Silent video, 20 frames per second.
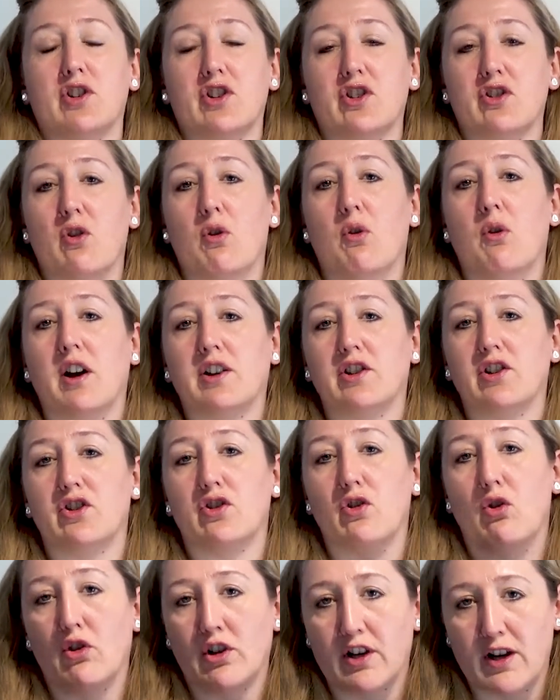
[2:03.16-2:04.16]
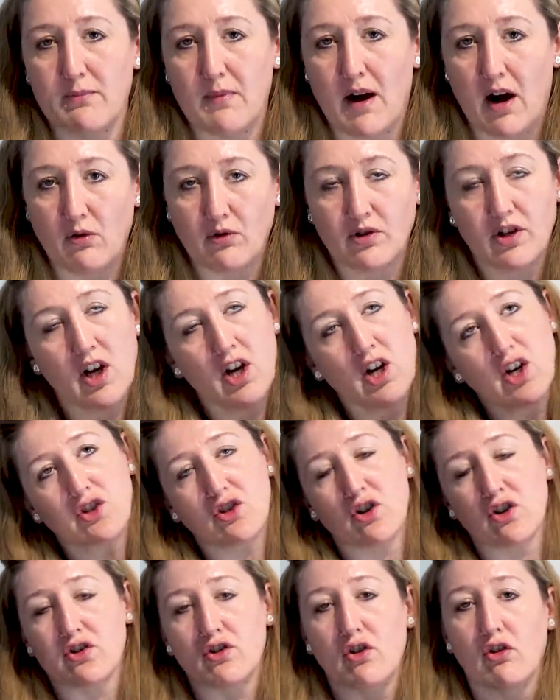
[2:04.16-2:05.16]
a show, and the show came out
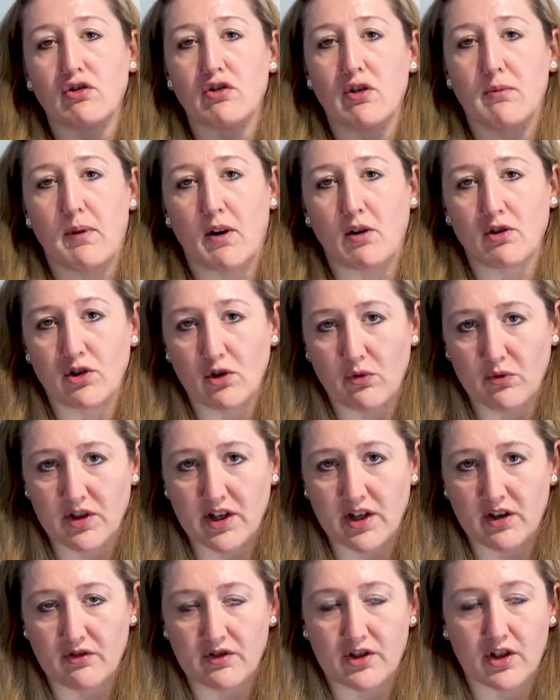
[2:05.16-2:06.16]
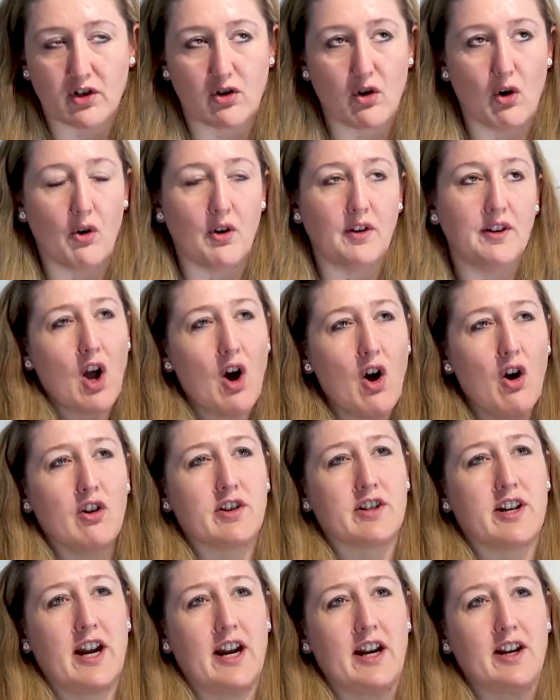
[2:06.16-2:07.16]
just under about 2 years ago.
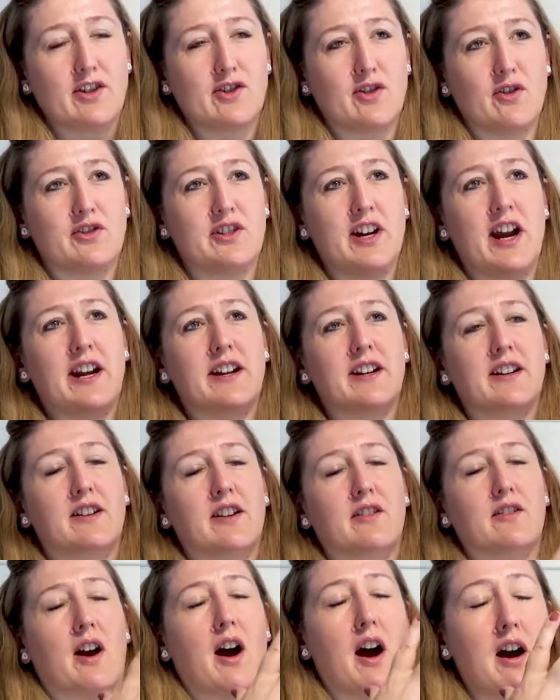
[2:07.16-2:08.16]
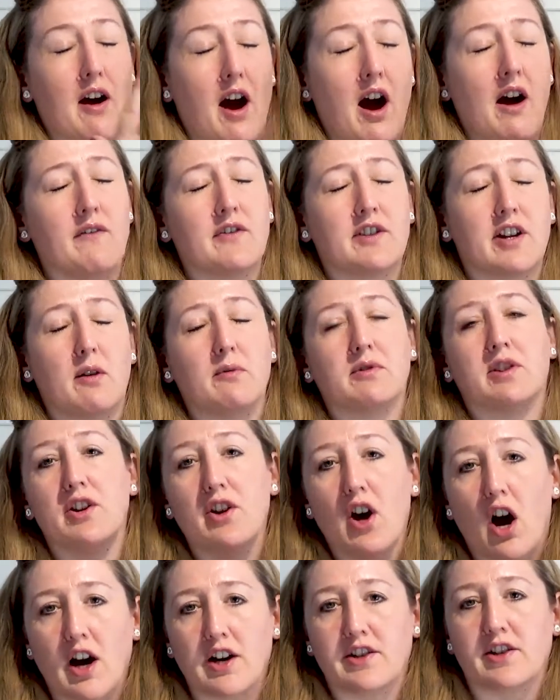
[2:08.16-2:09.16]
Okay, so then obviously I was
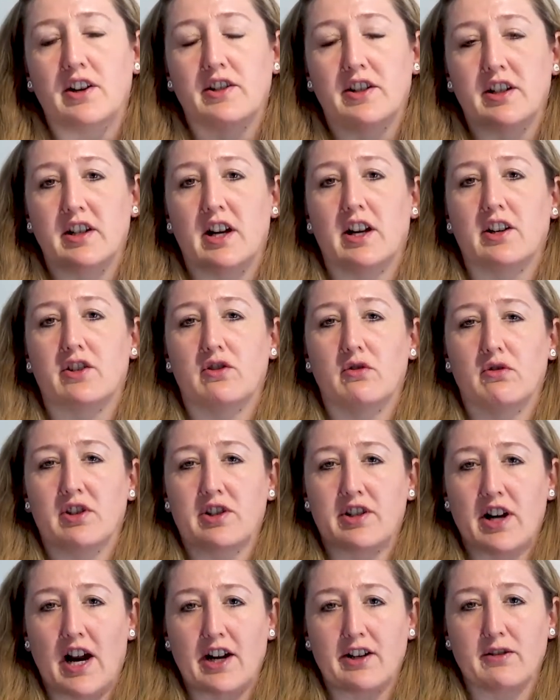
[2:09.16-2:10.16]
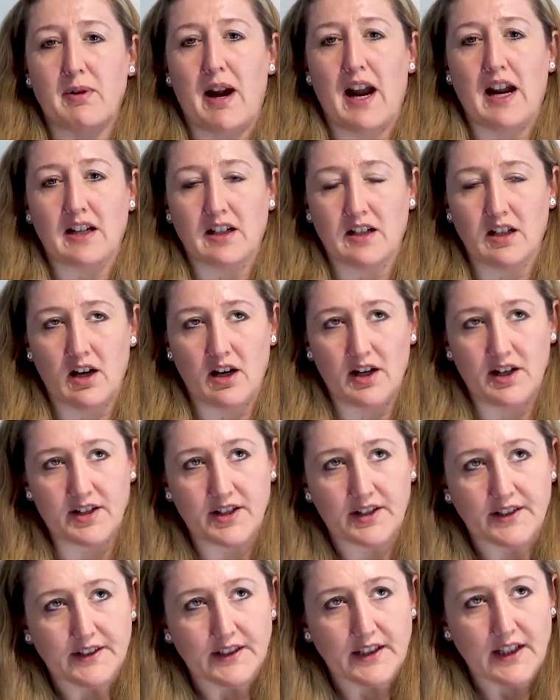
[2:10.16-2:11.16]
annoyed I didn't get to do the tandem hang glide.
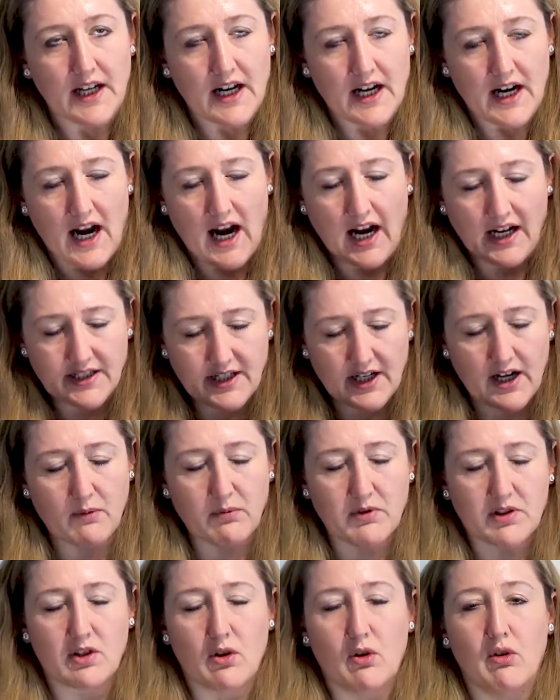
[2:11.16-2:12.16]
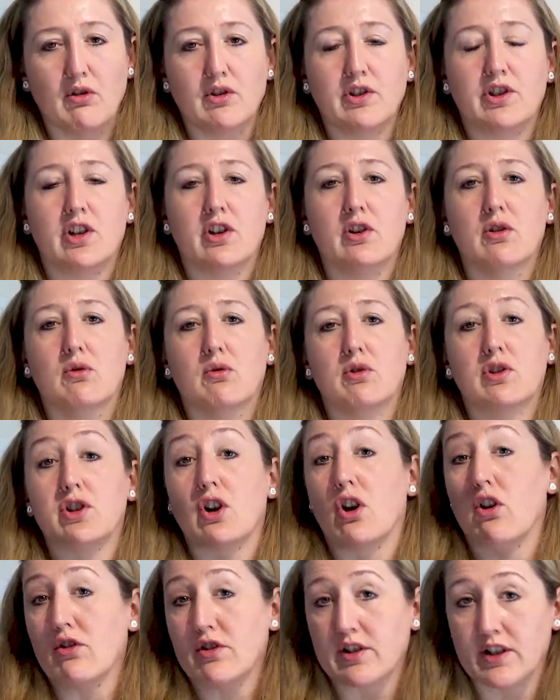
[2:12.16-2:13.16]
And then I was going to
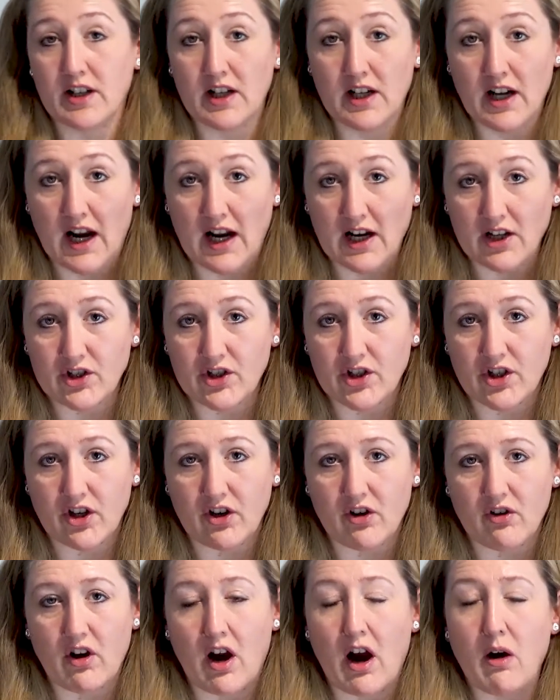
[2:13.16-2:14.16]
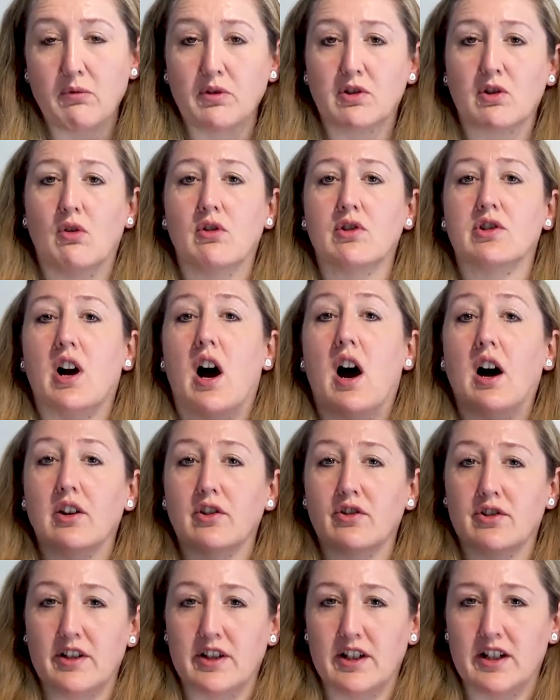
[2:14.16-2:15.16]
Turkey last year. I was going to Isle
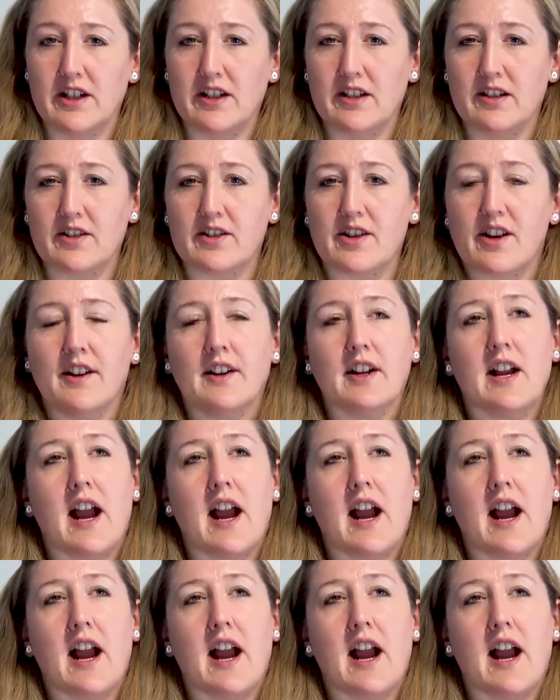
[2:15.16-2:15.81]
of Denise,